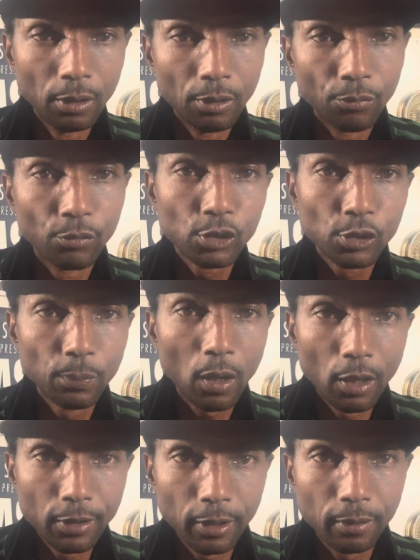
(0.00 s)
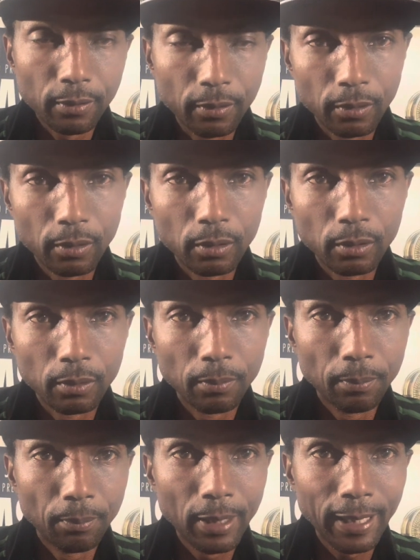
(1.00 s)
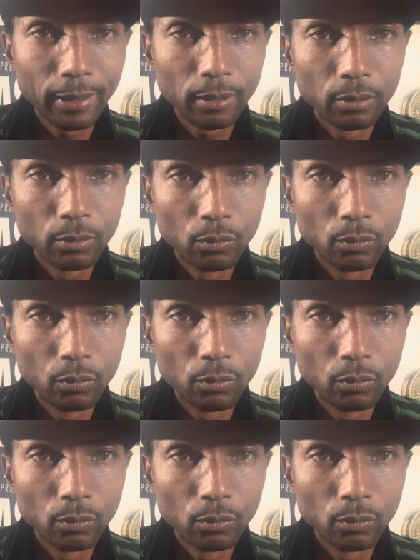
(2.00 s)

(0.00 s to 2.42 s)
responded back